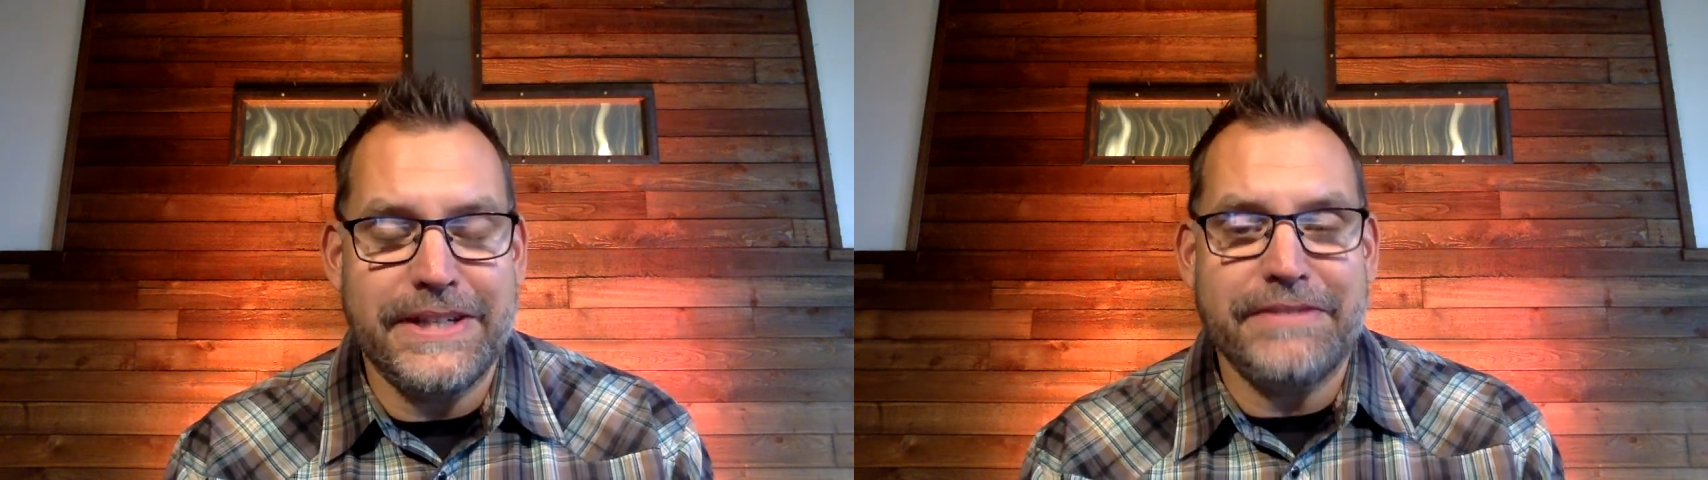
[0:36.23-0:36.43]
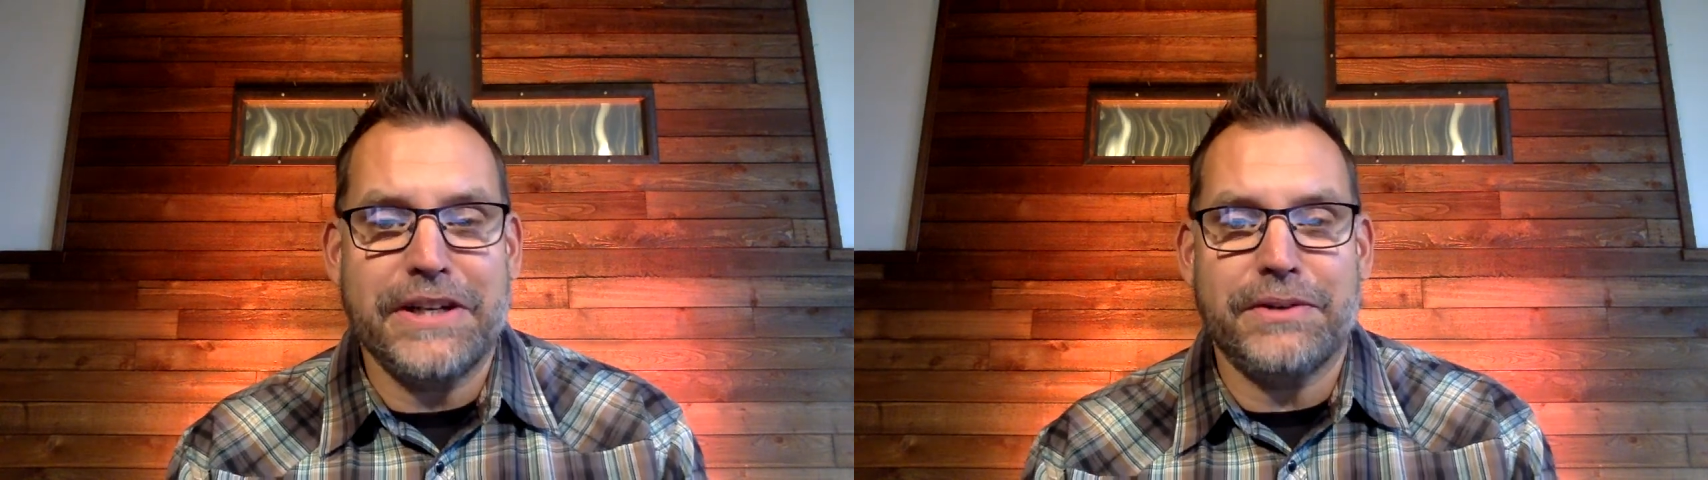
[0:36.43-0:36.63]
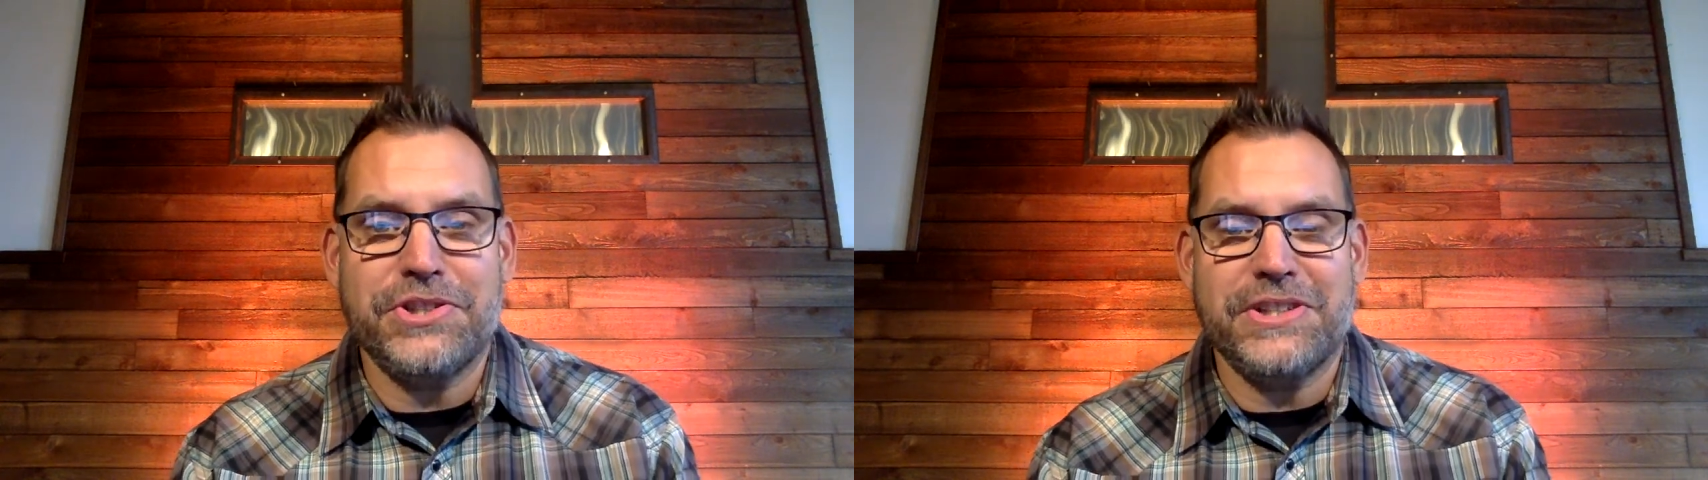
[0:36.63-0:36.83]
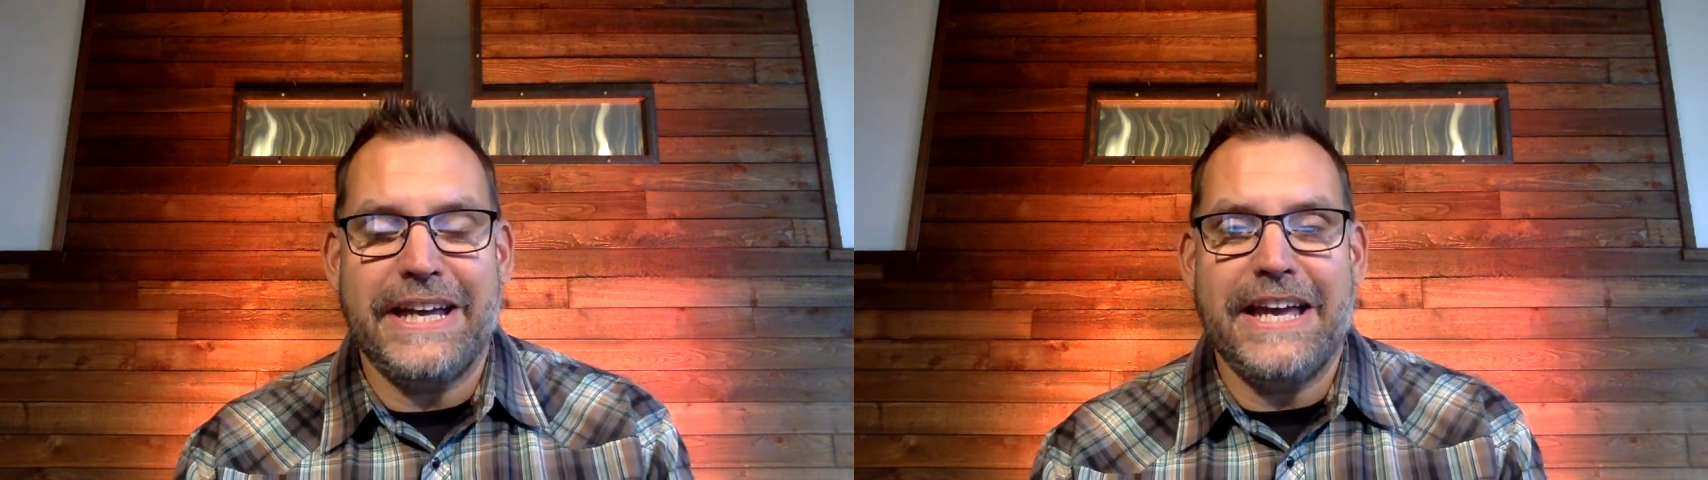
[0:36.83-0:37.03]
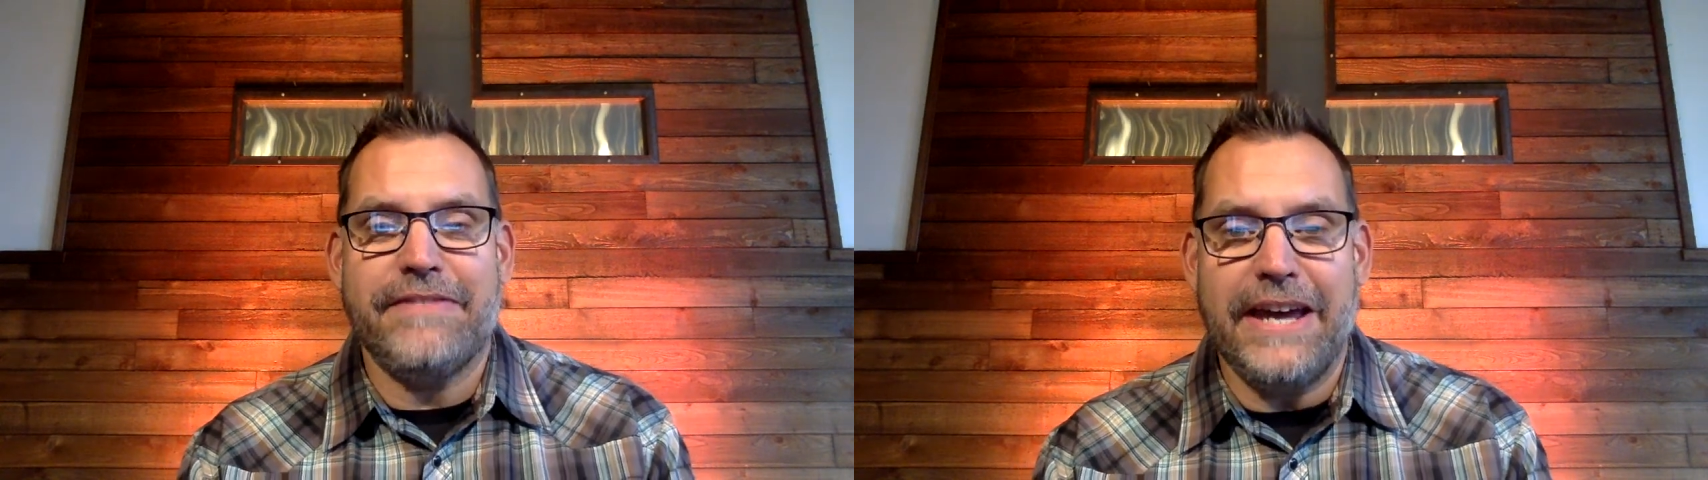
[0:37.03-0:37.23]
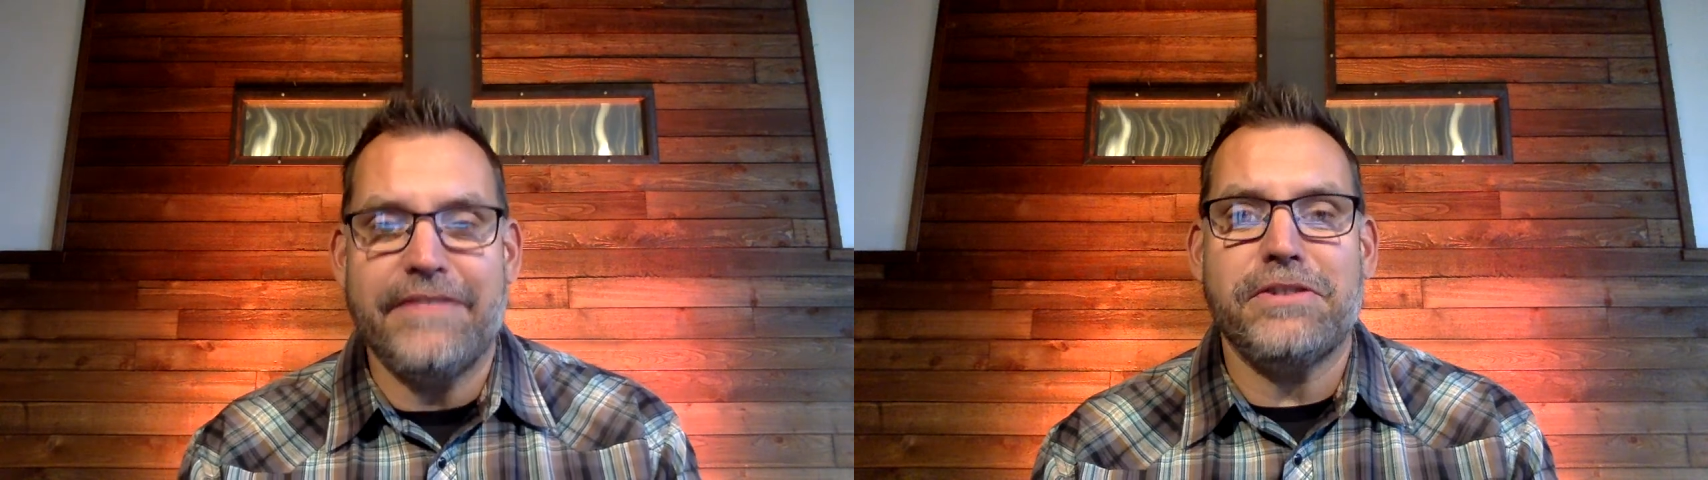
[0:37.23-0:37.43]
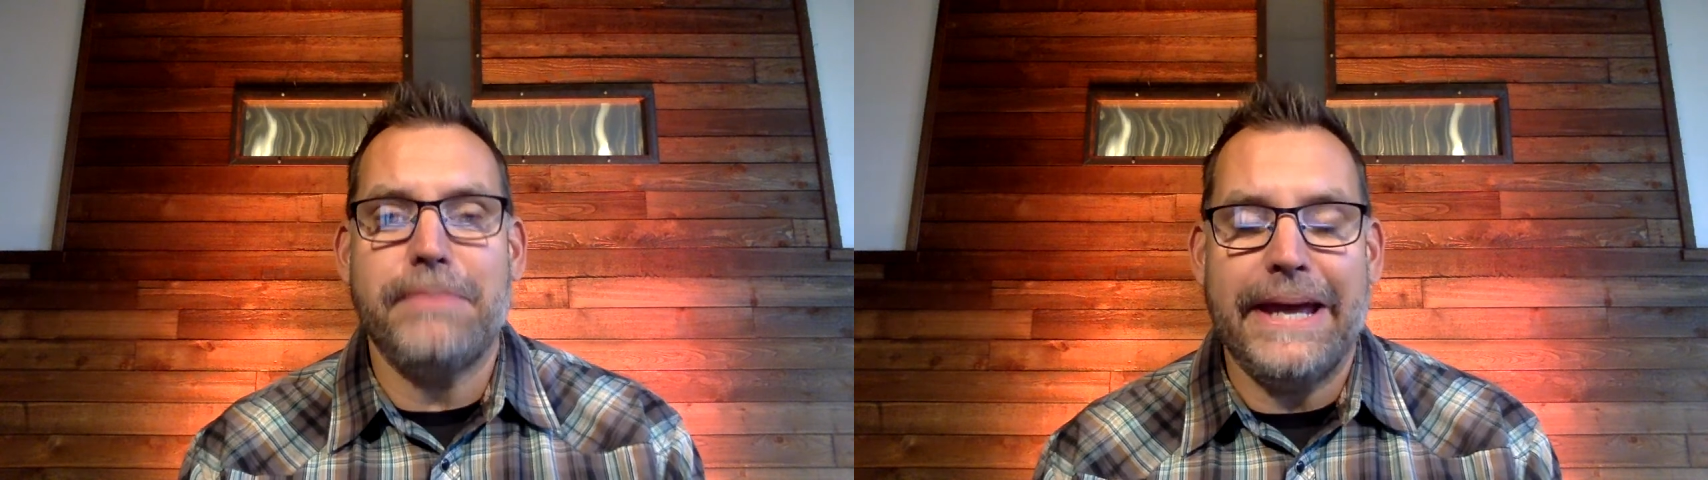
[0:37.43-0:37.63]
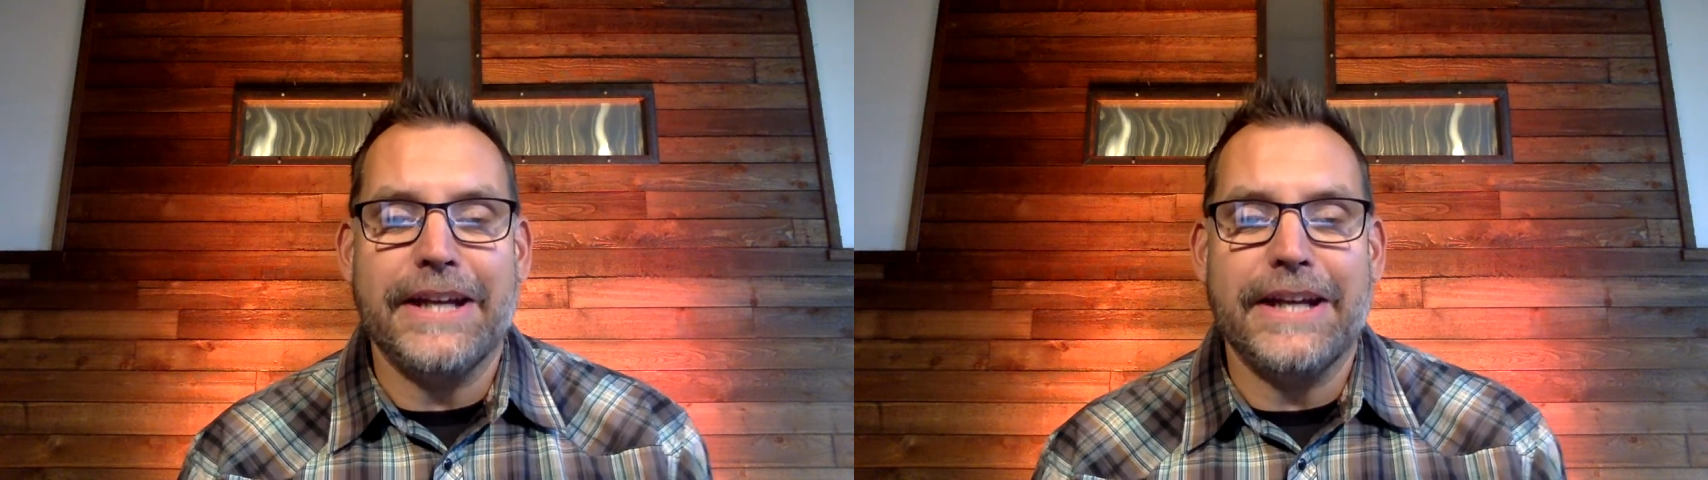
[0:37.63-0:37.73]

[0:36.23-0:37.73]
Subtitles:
every Christian I have ever met,